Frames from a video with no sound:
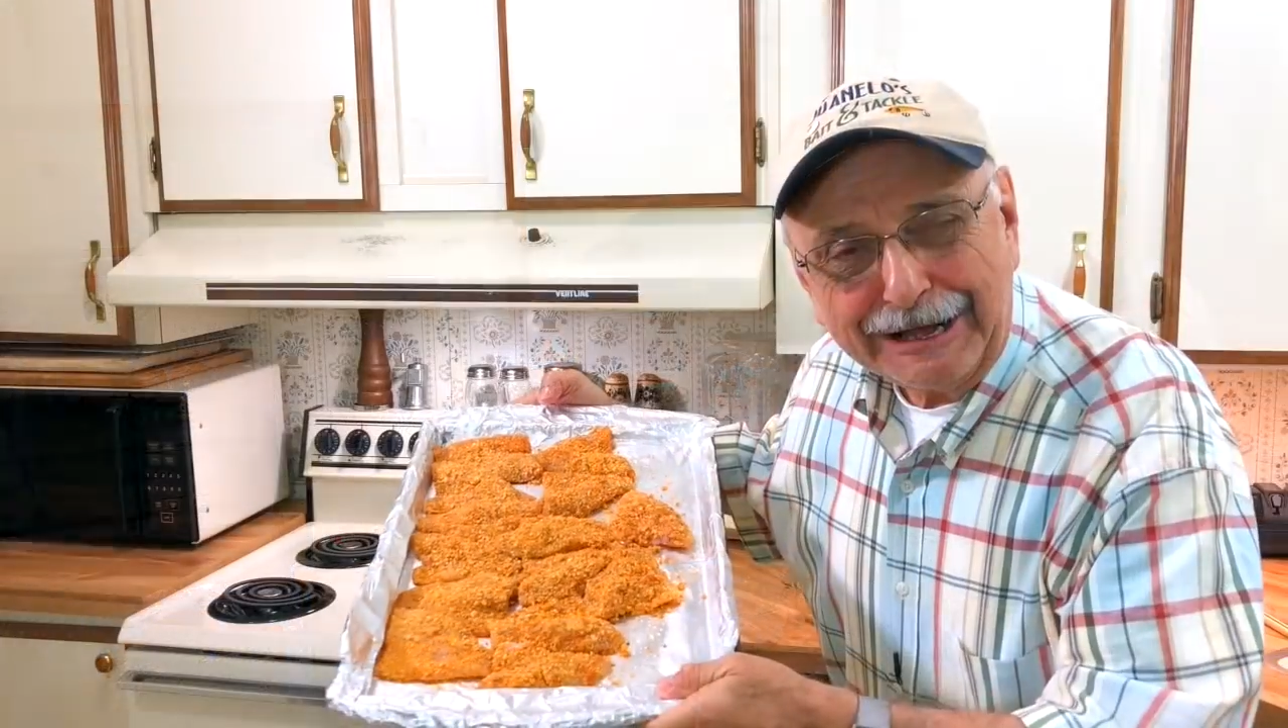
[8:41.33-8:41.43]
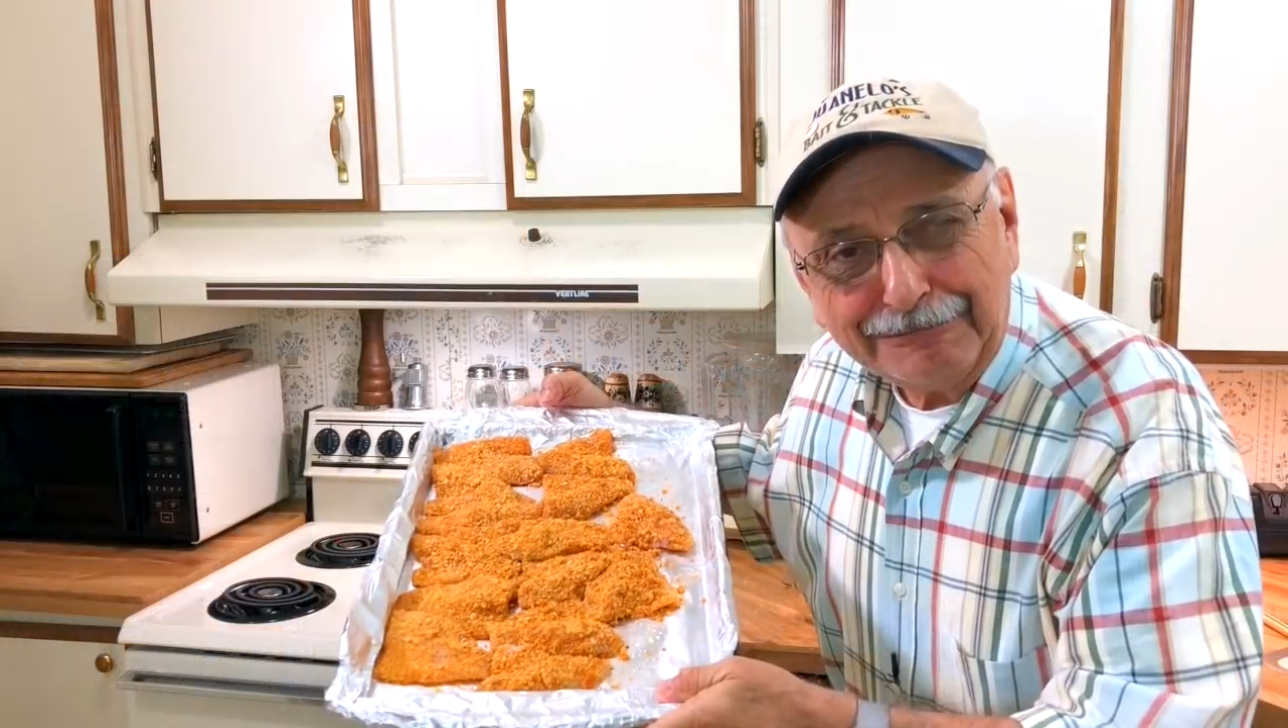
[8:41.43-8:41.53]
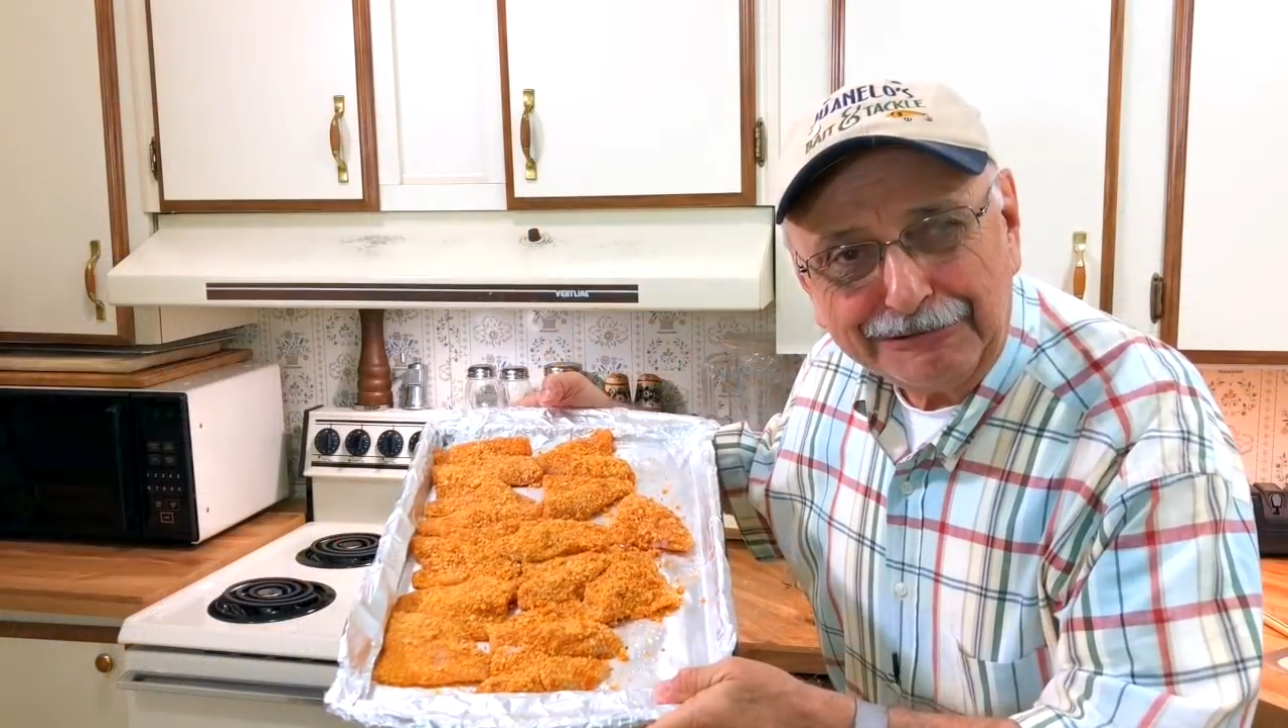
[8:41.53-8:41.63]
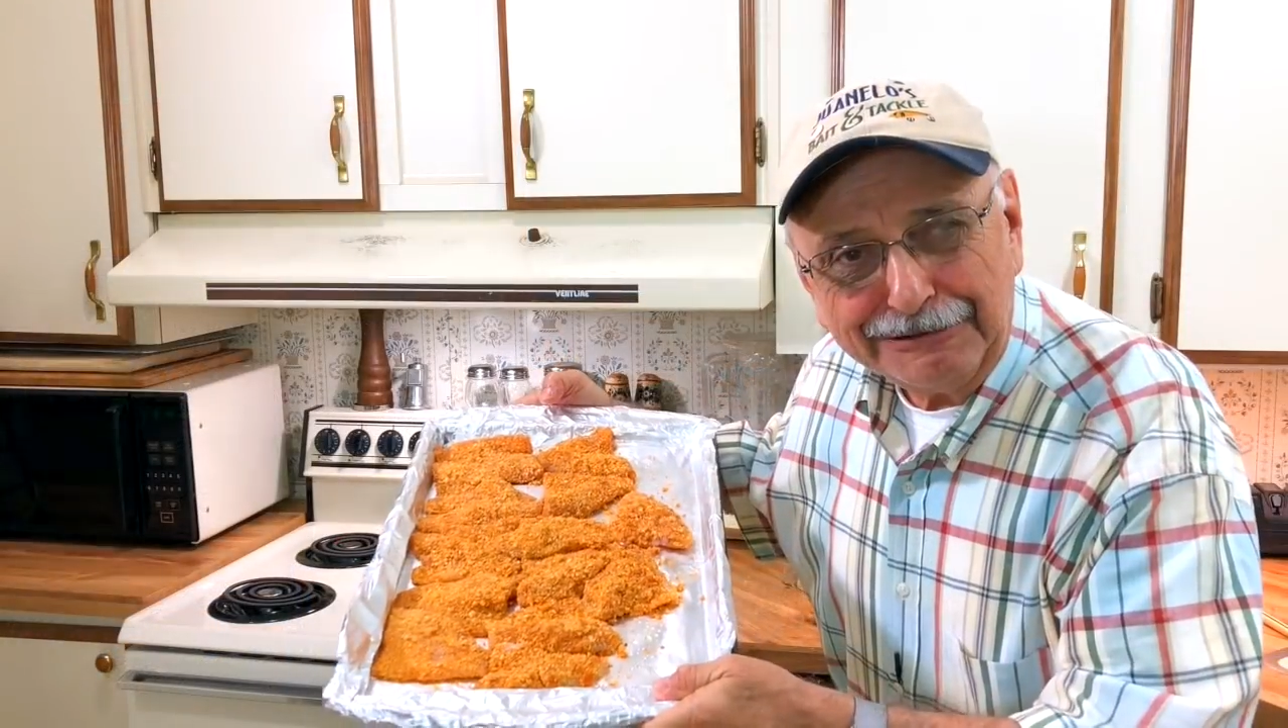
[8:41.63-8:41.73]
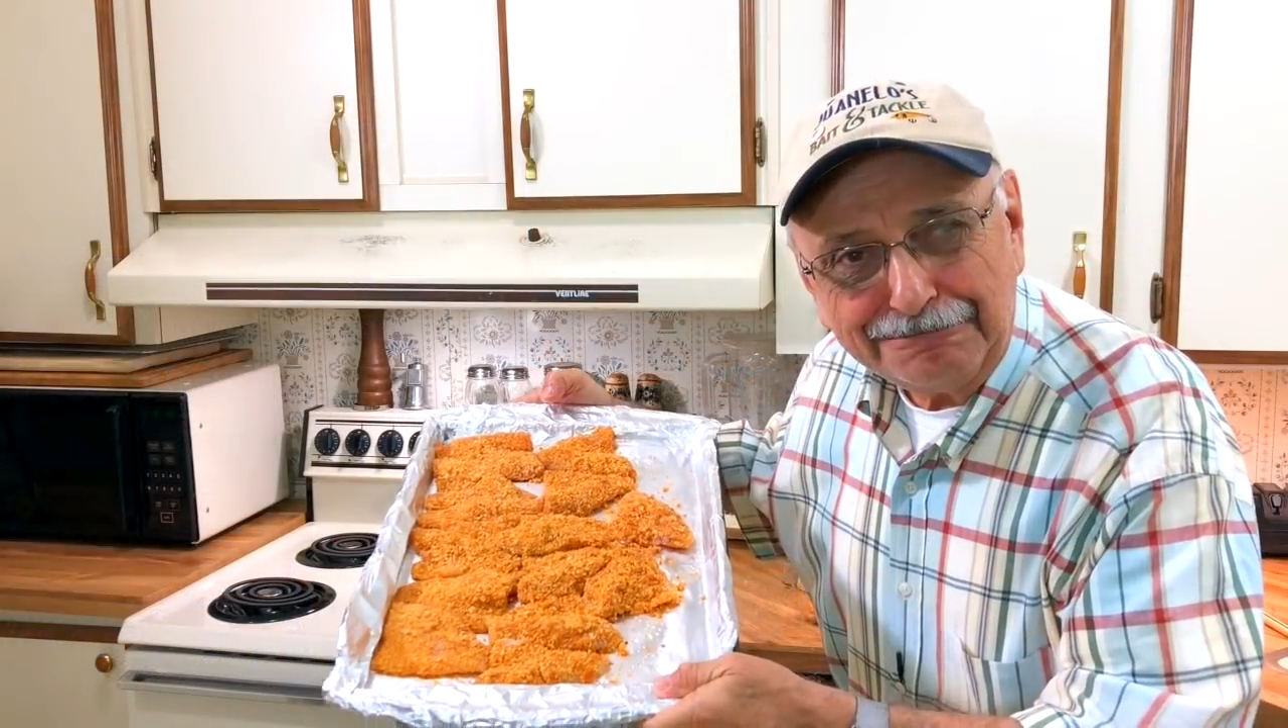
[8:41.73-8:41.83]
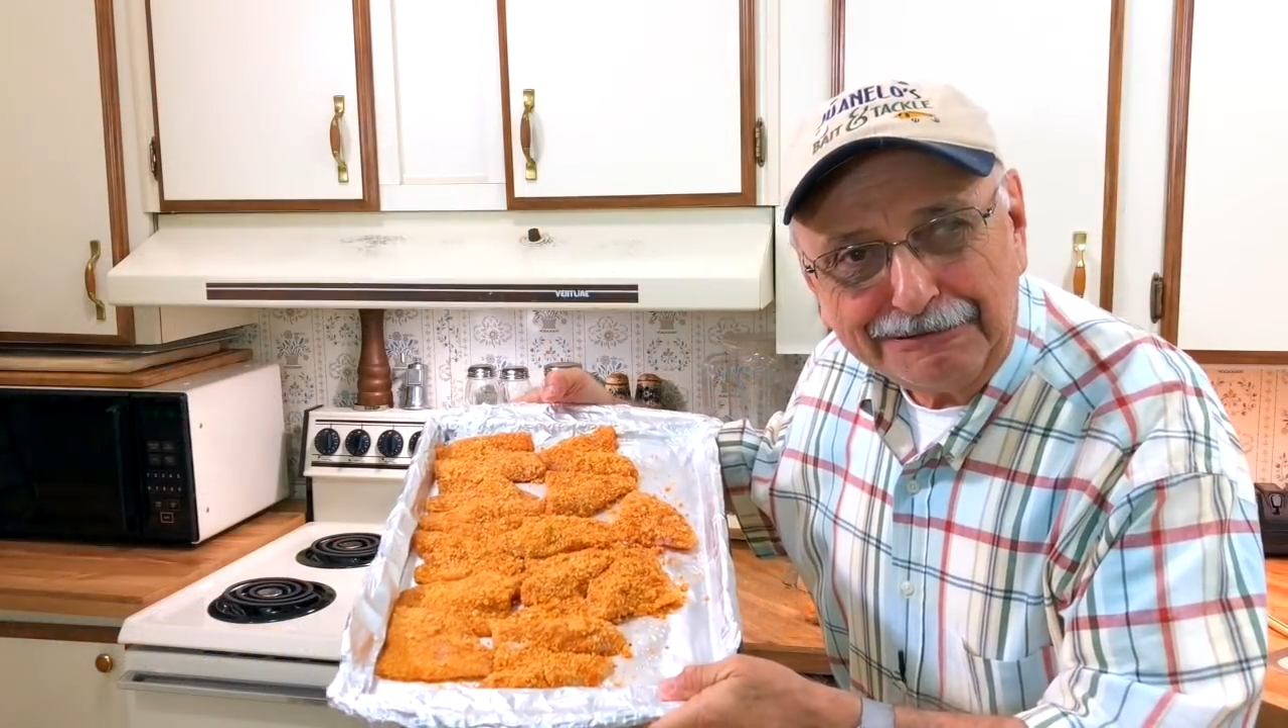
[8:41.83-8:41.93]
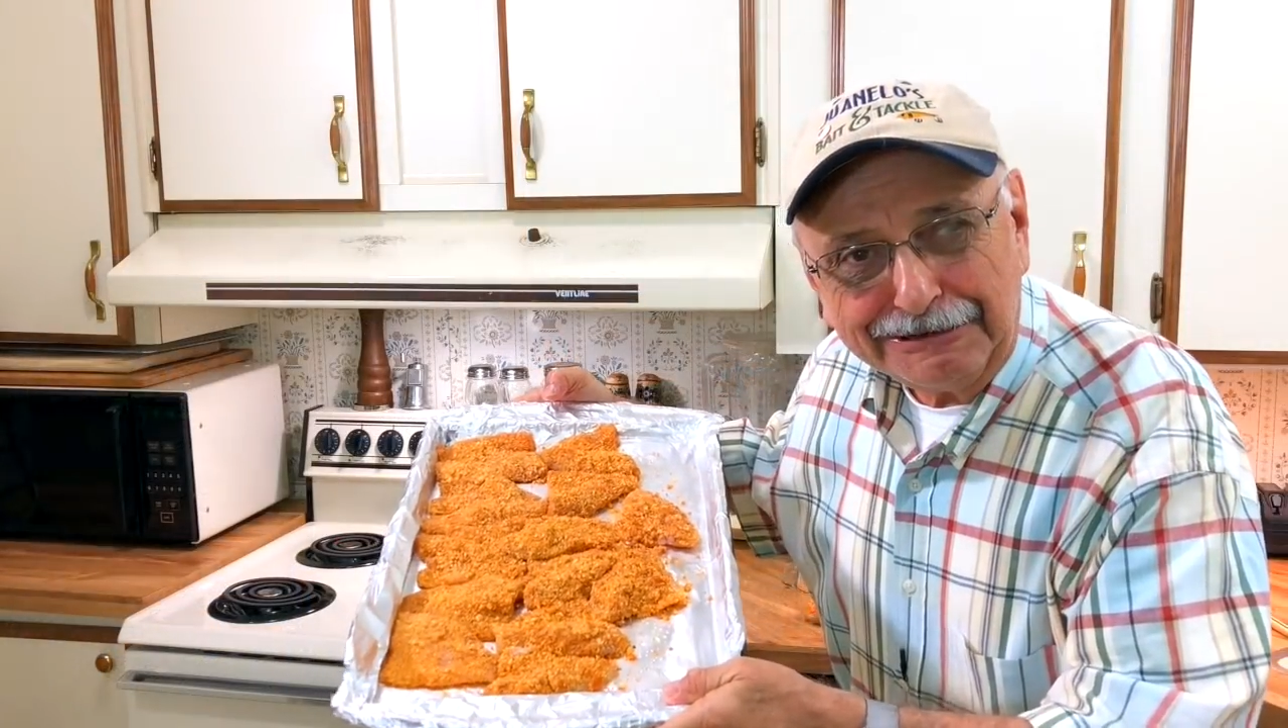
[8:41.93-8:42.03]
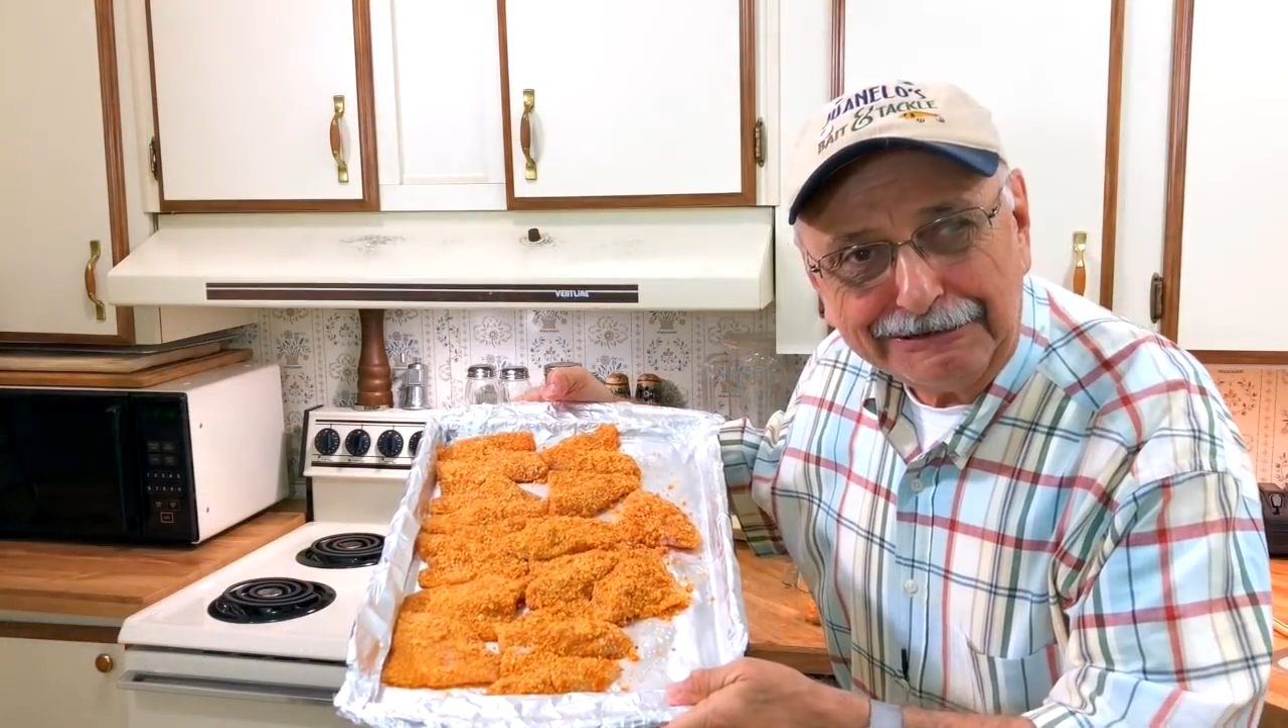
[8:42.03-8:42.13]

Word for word: I'm gonna put